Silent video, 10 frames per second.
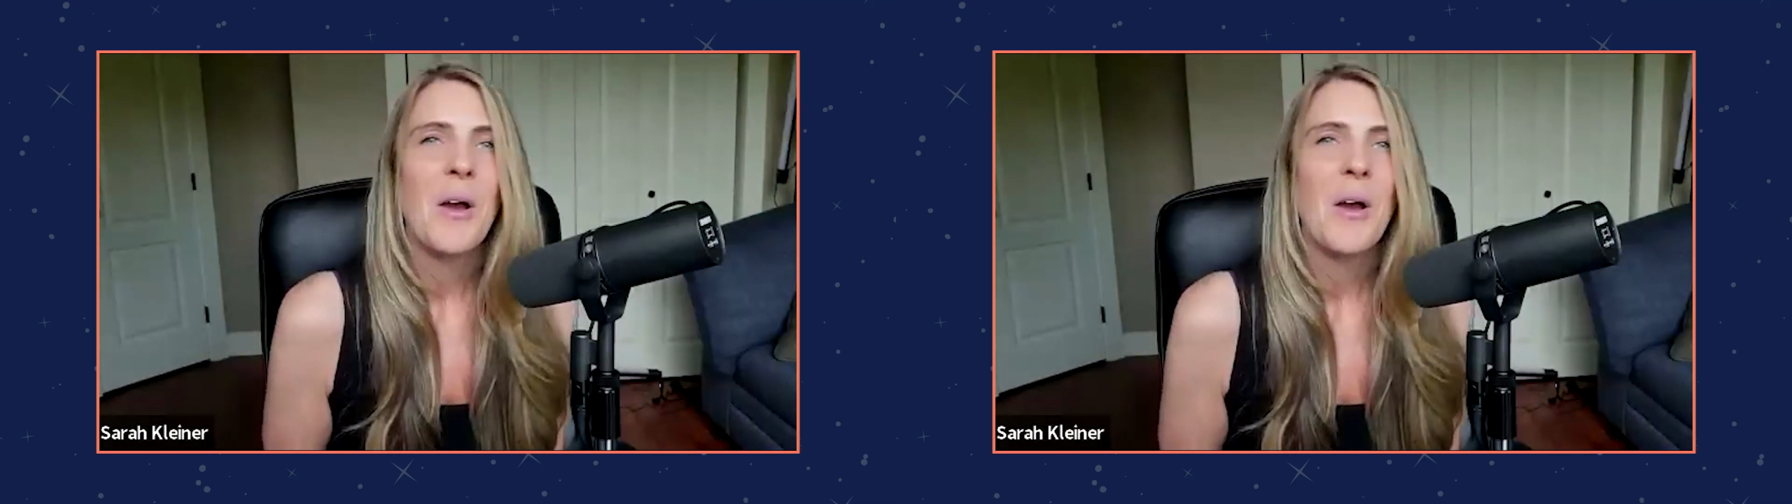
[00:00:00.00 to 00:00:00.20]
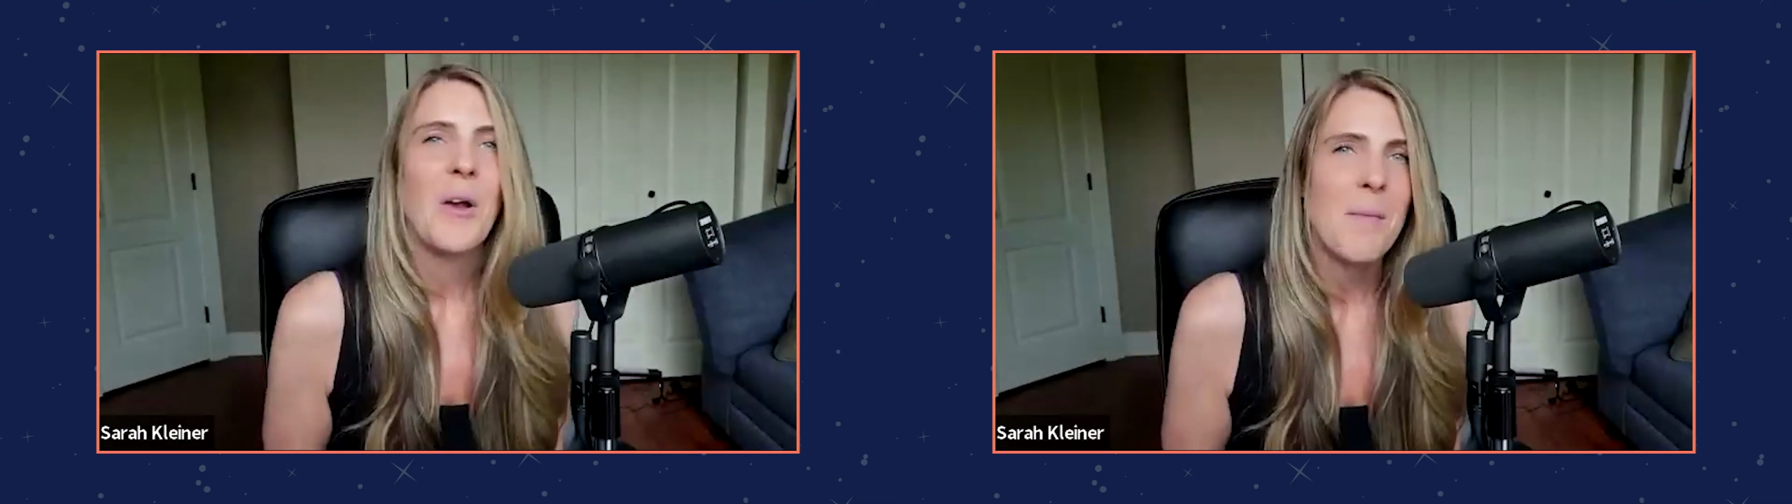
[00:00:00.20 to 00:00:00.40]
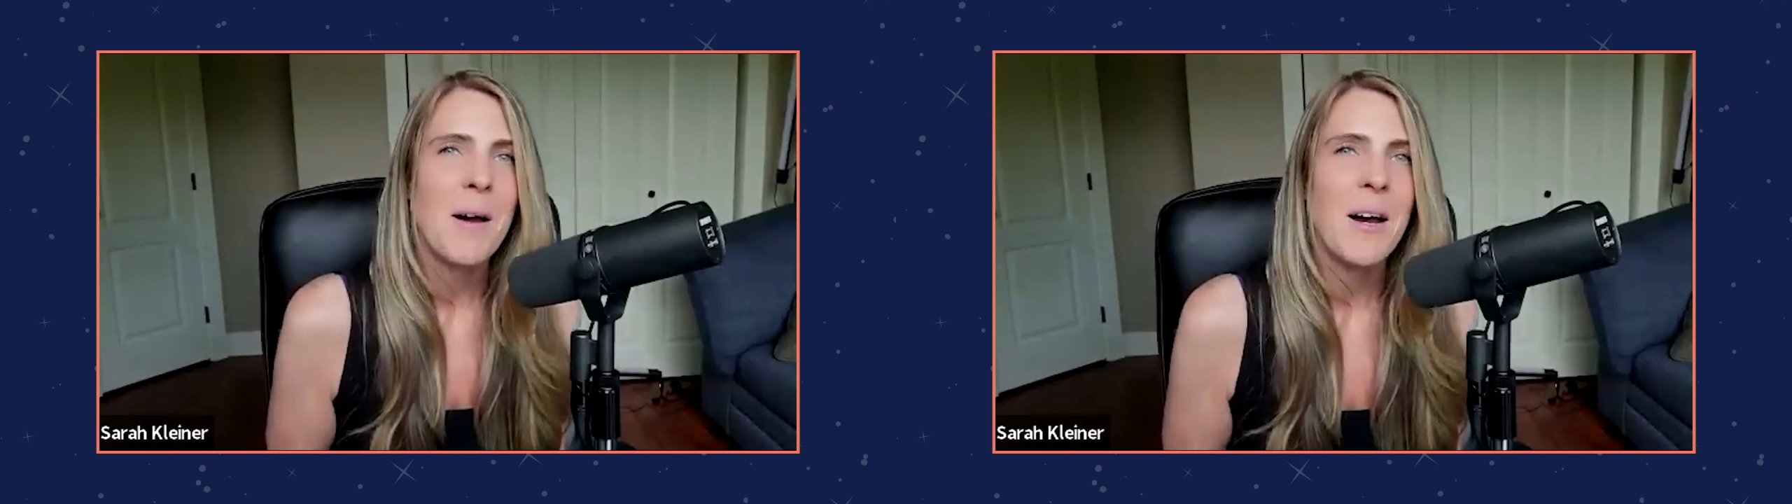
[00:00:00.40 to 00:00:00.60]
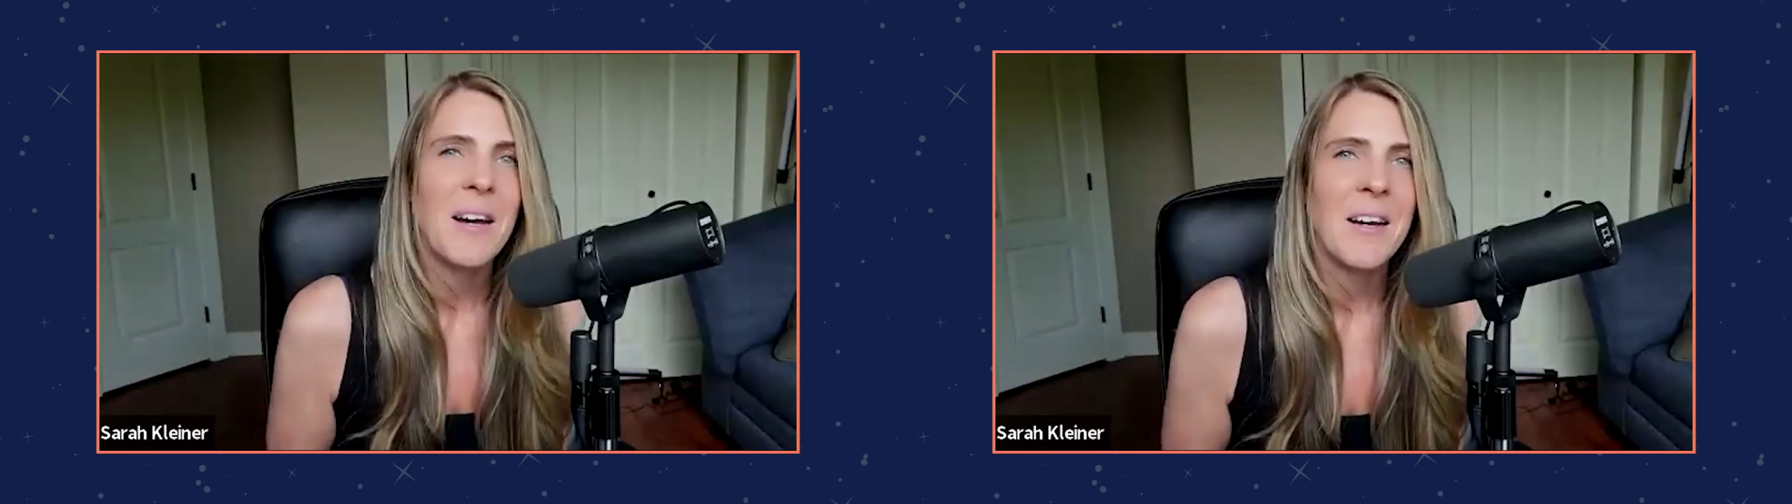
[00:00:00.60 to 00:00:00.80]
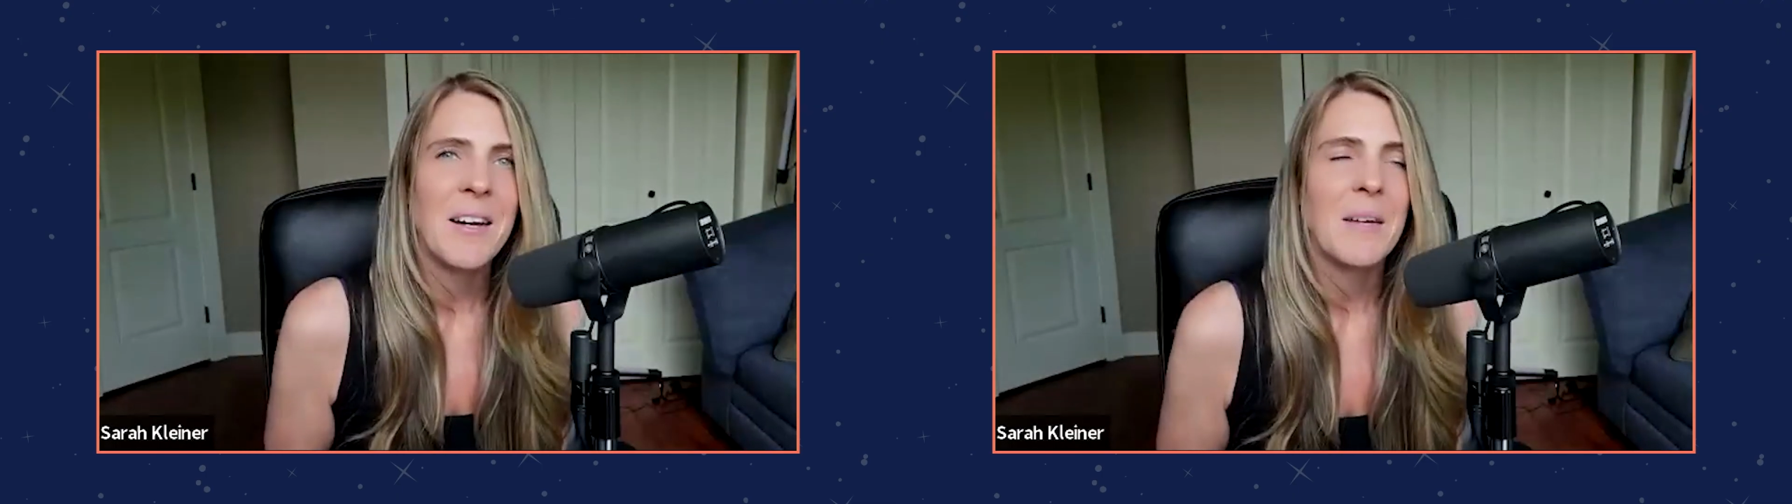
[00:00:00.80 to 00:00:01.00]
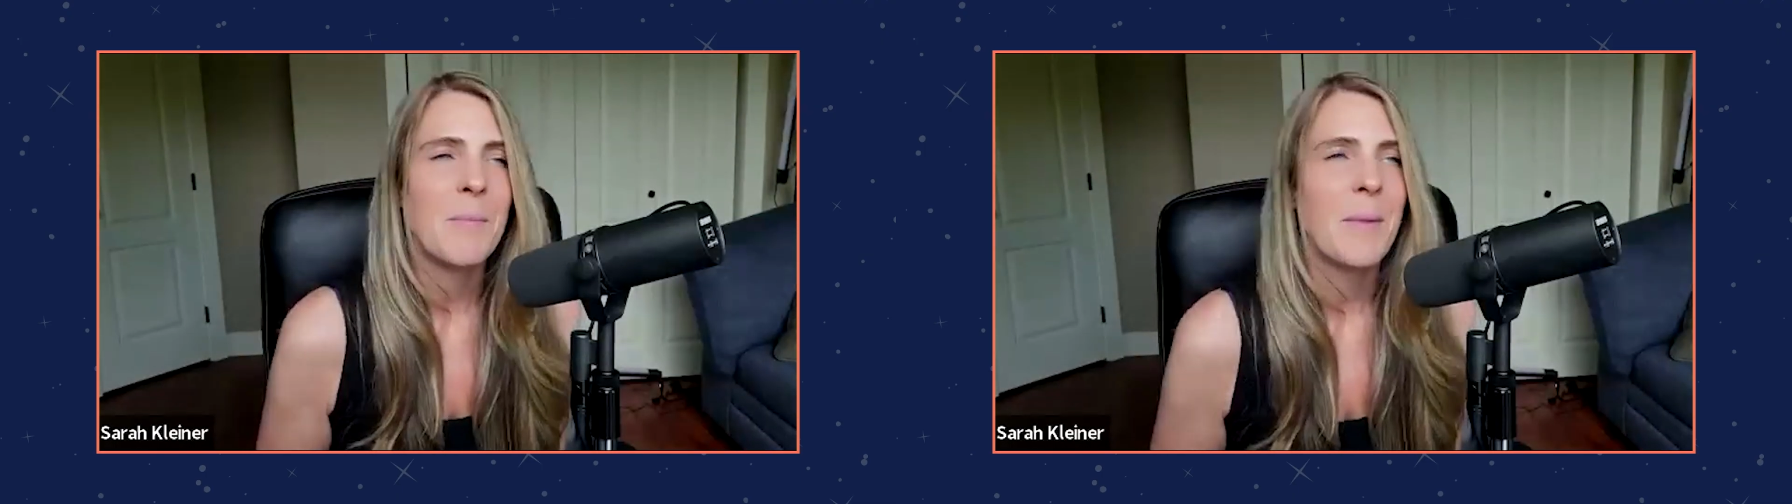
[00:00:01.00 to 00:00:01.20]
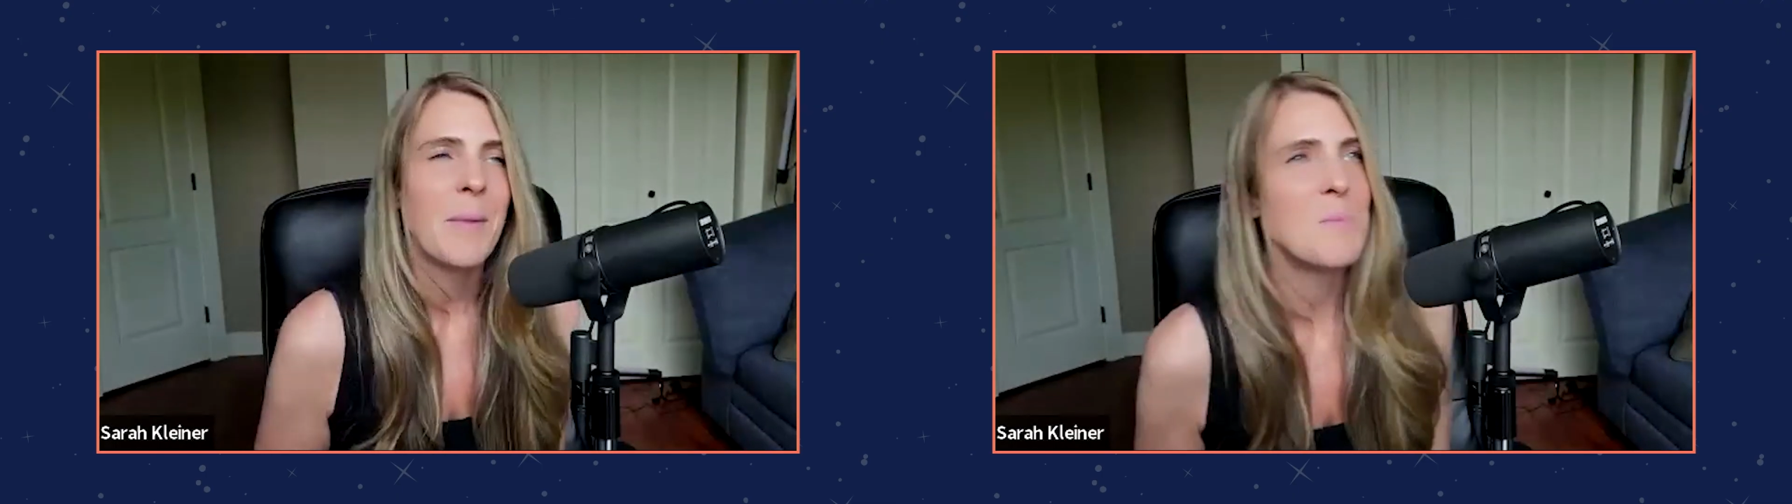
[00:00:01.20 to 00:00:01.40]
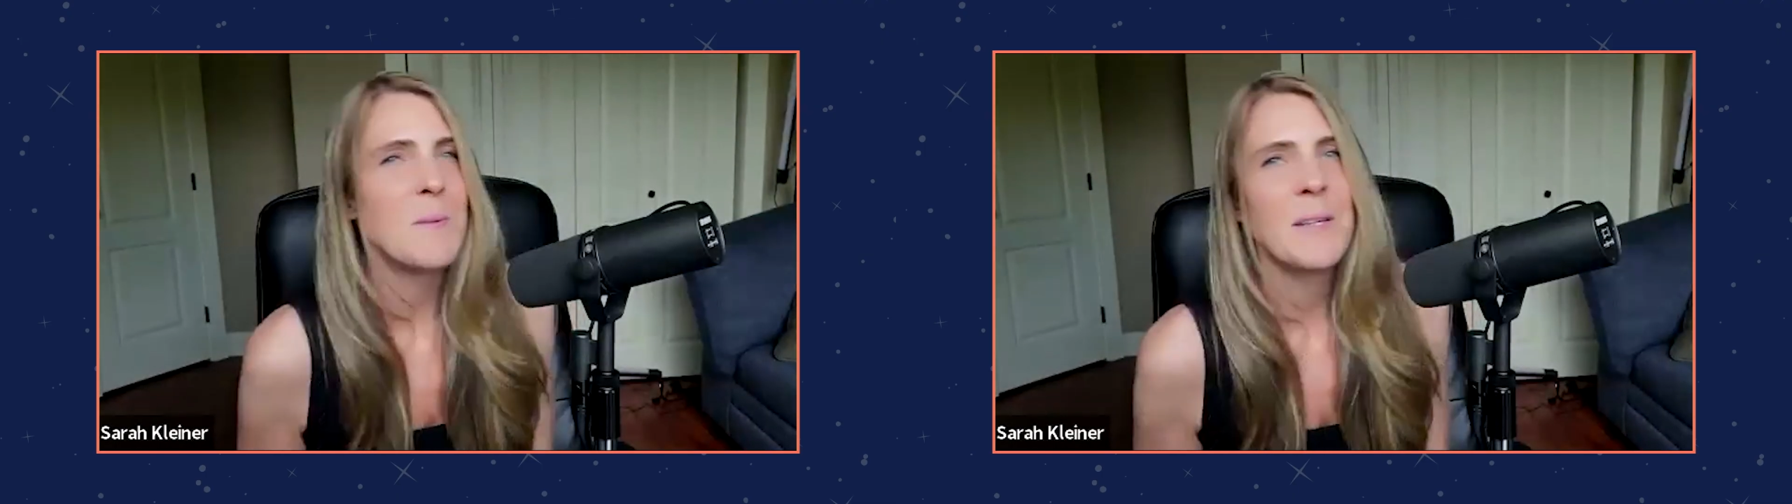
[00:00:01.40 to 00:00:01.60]
grandma and my
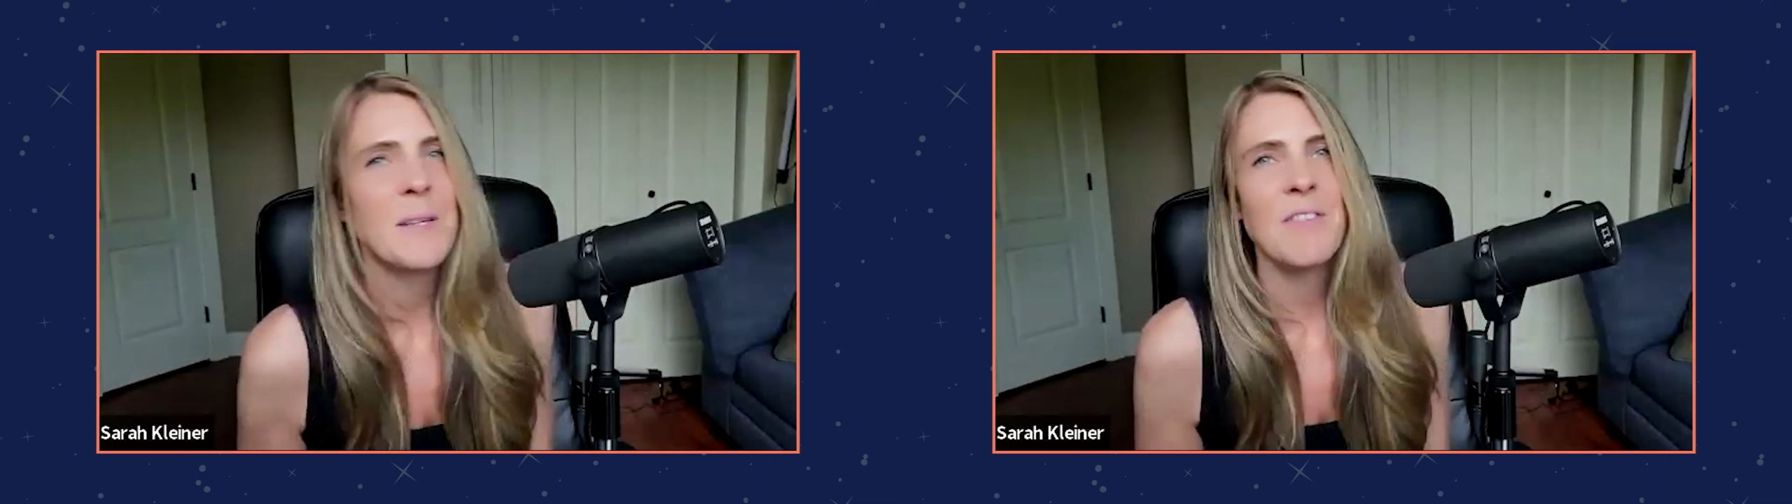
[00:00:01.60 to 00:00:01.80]
husband,